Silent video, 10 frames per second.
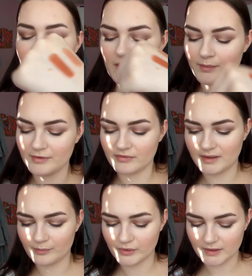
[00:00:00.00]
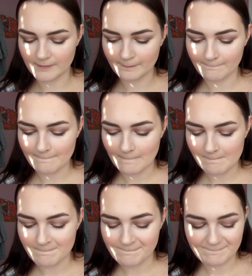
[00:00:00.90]
That would be really pretty.
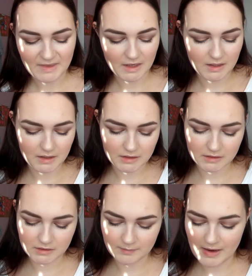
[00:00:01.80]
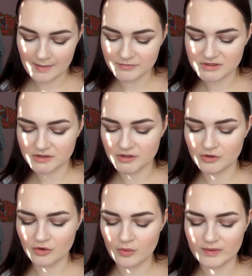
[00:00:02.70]
Um, I'm just going to
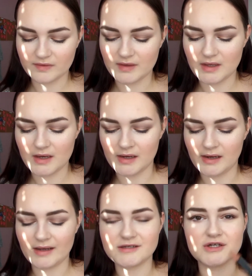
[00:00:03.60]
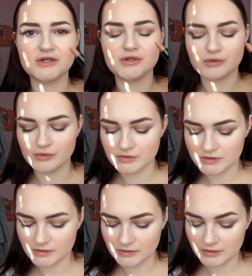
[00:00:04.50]
go with the lighter nude
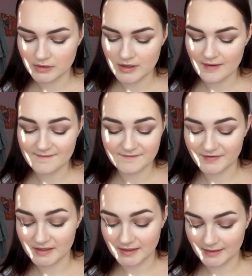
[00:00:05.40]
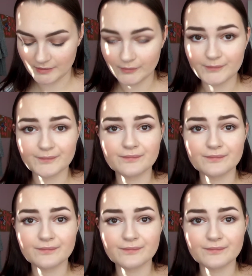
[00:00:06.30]
for now.